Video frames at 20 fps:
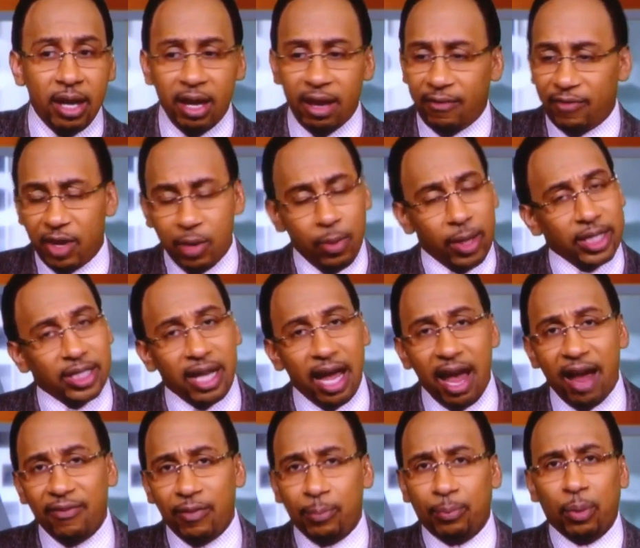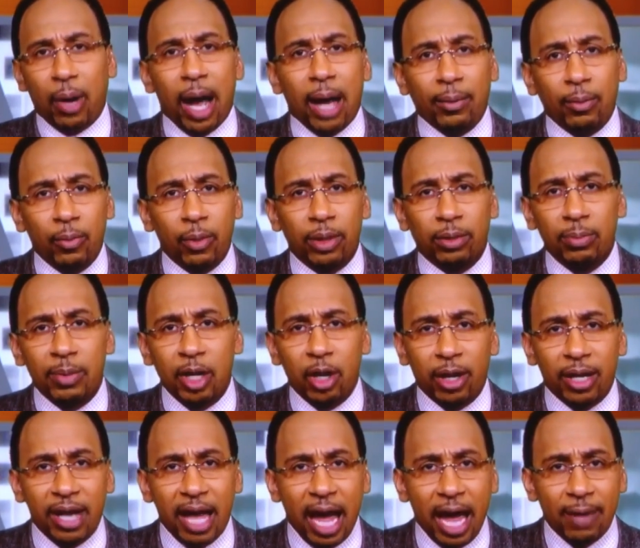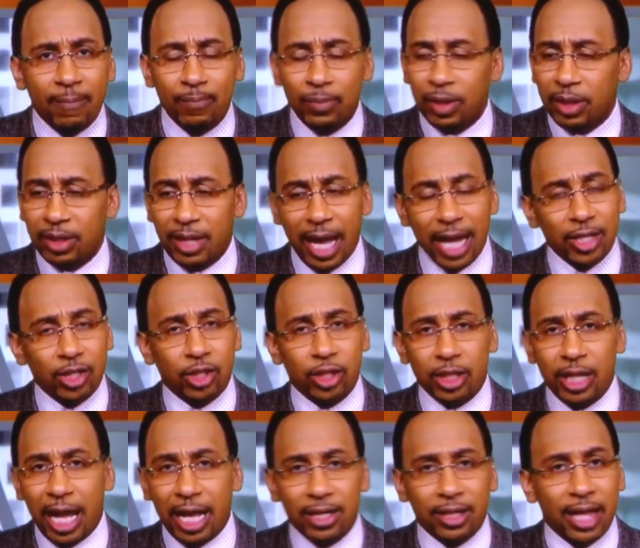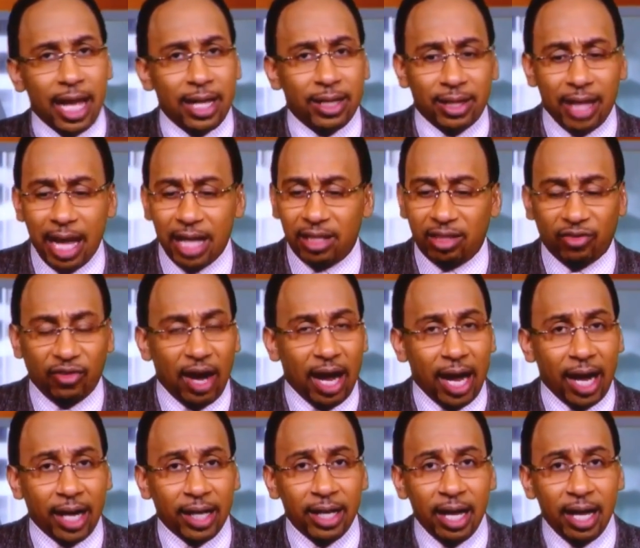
If he wants to have a problem with me on that, that's fine.